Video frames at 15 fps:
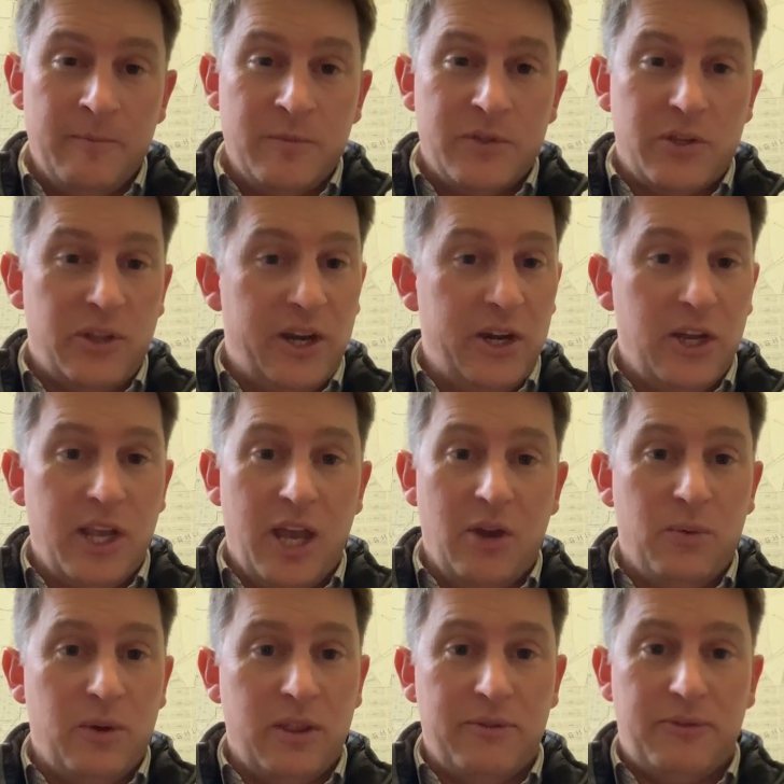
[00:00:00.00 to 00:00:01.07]
So there you go,
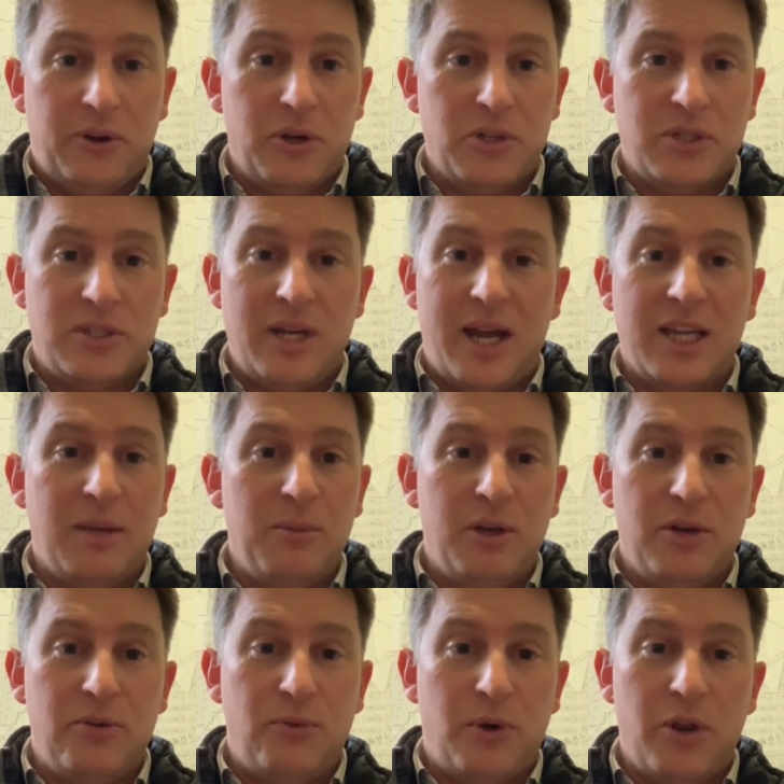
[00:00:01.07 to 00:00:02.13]
one of the first
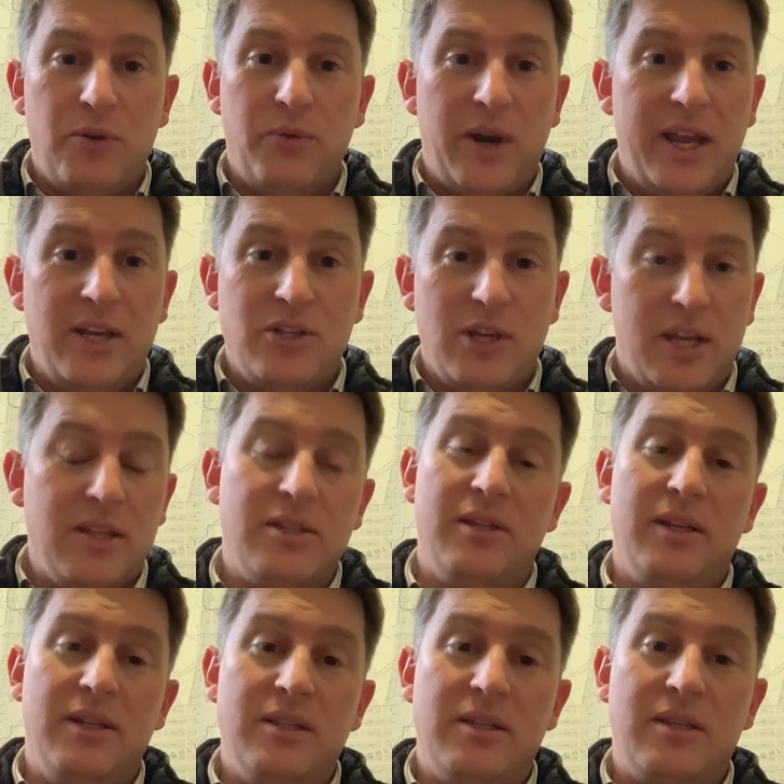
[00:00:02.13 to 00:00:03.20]
documented road rage
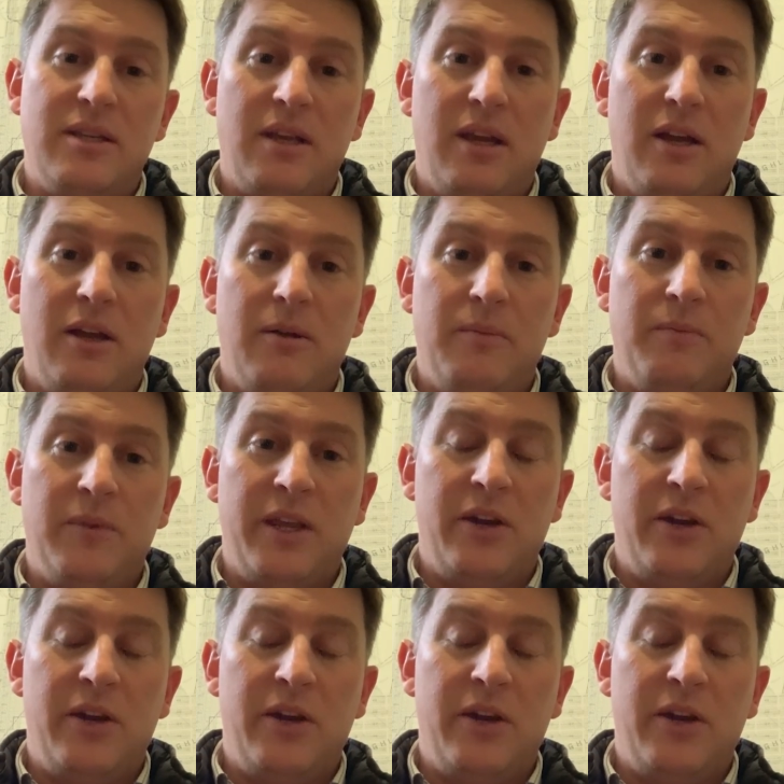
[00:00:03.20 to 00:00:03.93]
incidents um,